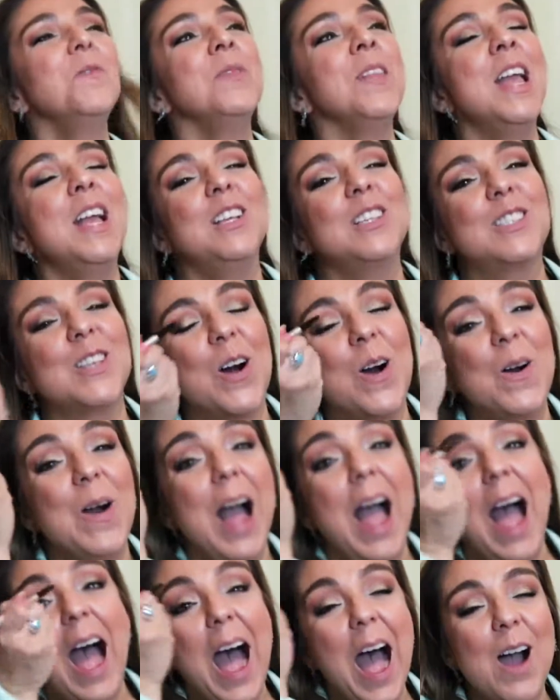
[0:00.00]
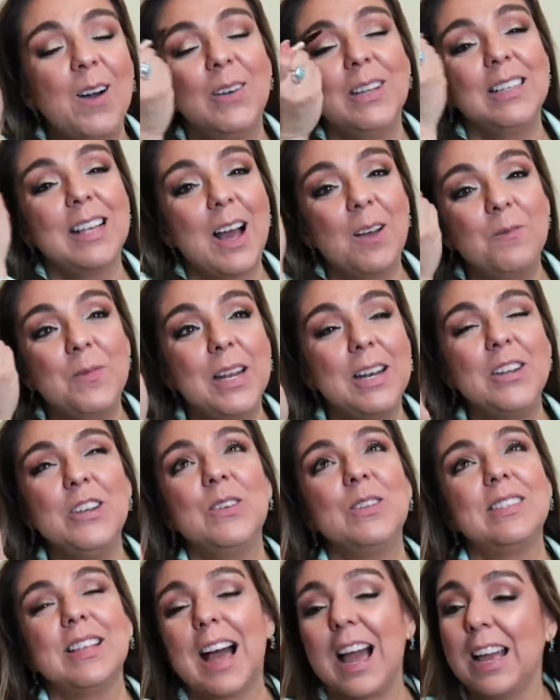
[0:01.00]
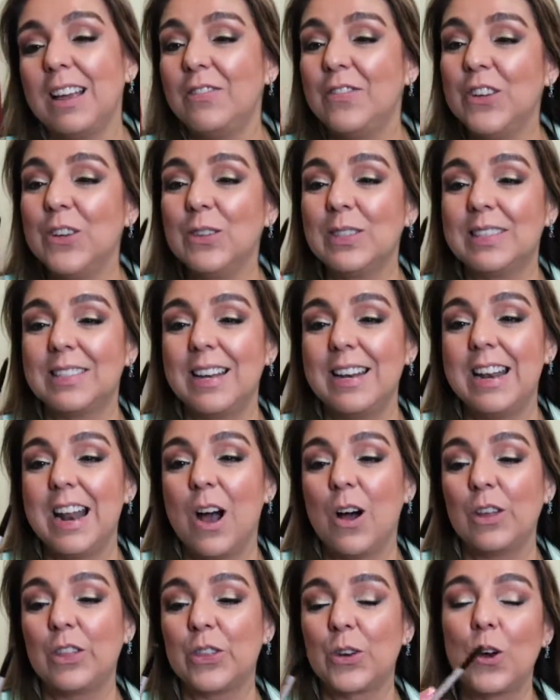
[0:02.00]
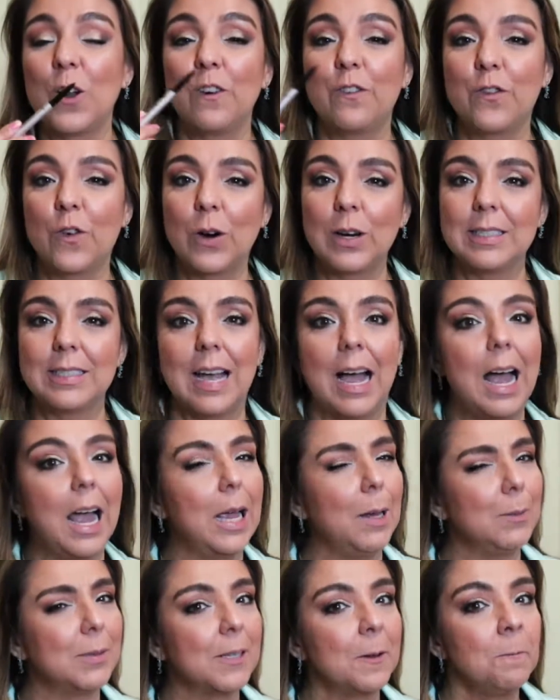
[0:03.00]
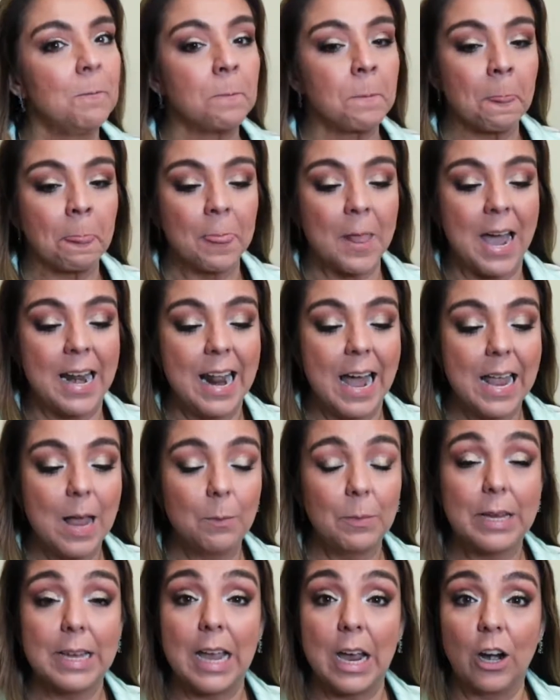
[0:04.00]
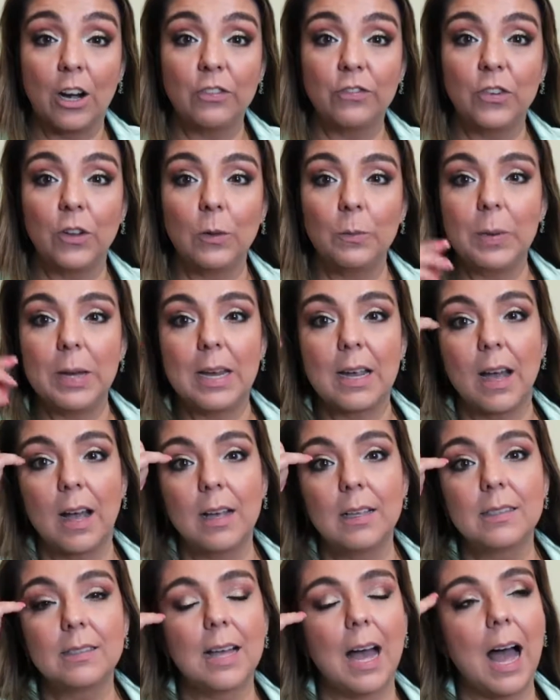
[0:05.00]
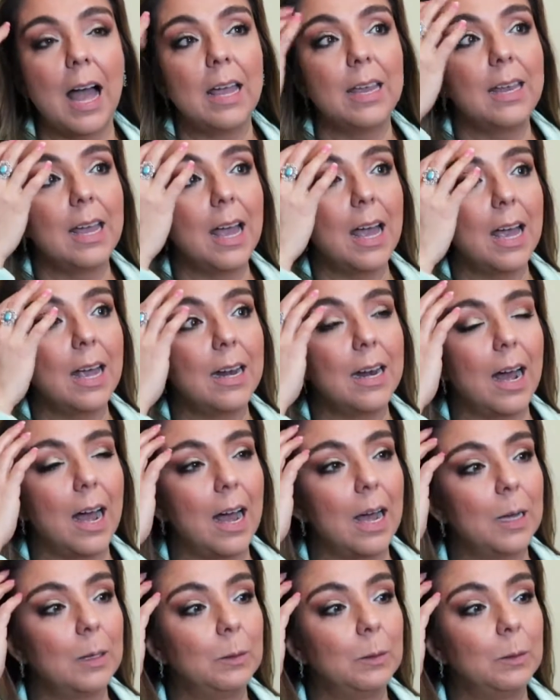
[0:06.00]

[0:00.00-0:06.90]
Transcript: So I've used it now 3 or 4 times, and I am careful because I get